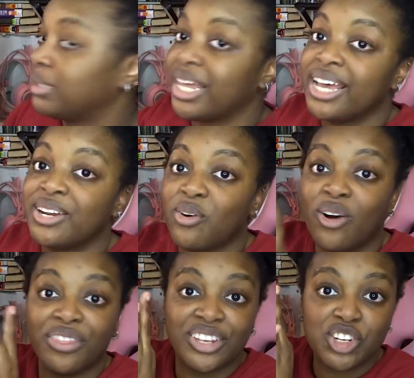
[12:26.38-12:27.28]
Blood
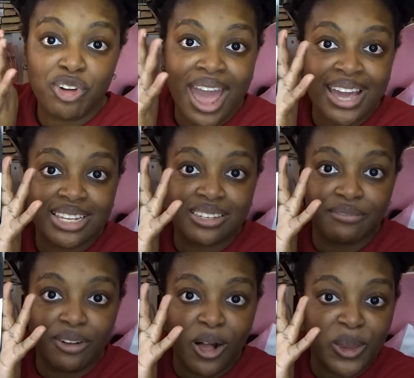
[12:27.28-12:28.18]
on the Tracks,
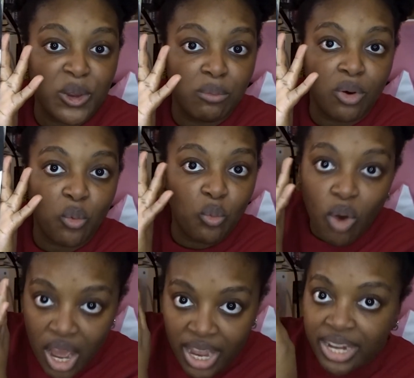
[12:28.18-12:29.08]
Volume
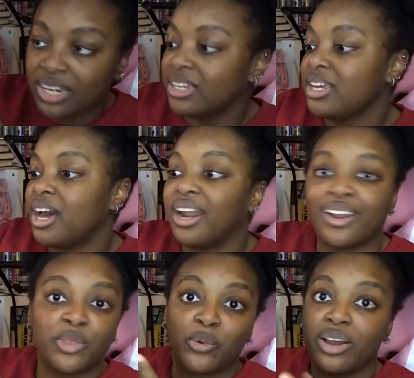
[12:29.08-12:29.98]
1.
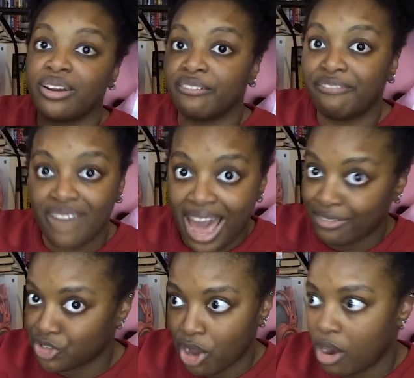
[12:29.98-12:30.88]
Another one,
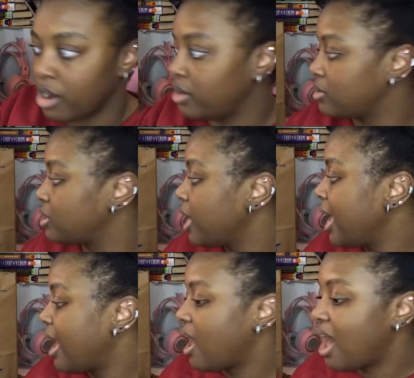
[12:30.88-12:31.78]
5 stars.
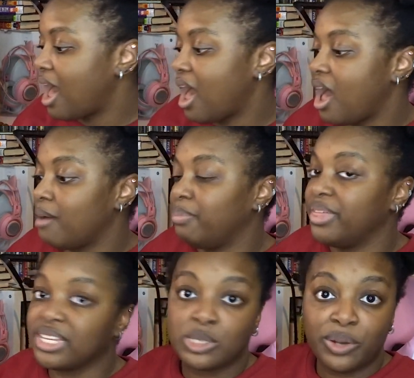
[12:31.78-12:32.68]

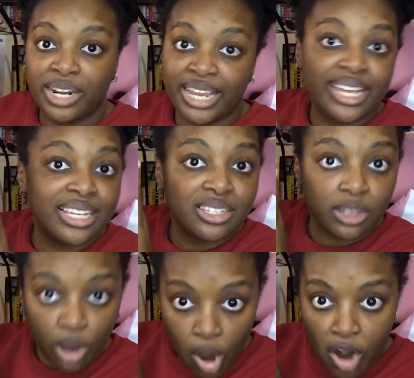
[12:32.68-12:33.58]
This one is
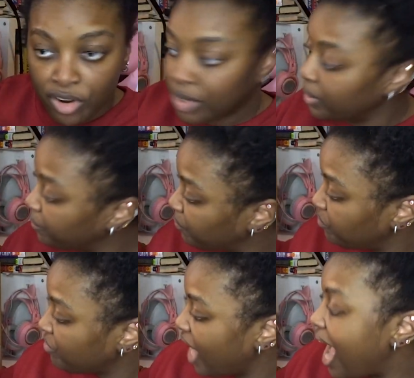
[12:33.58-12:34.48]
horror.
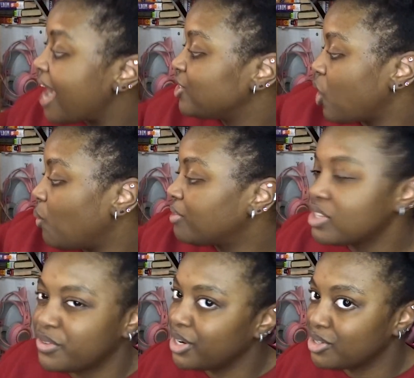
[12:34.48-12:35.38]
I don't want
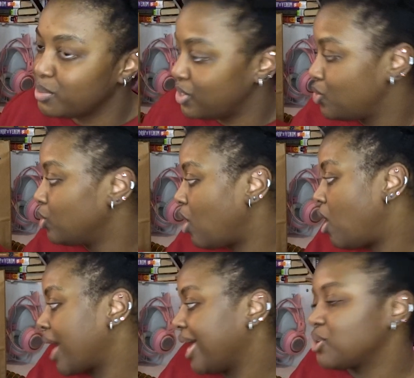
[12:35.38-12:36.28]
this video to be too
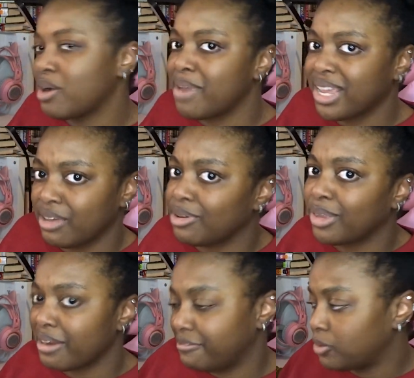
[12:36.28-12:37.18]
long, hence why I'm not giving,
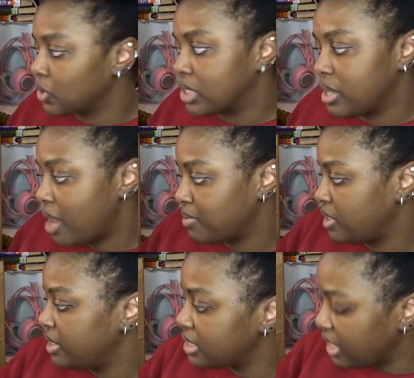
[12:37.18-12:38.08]
like, full
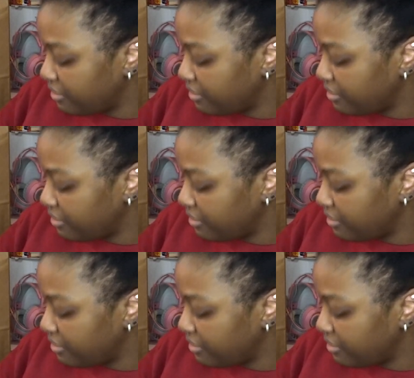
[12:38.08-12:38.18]
synopses and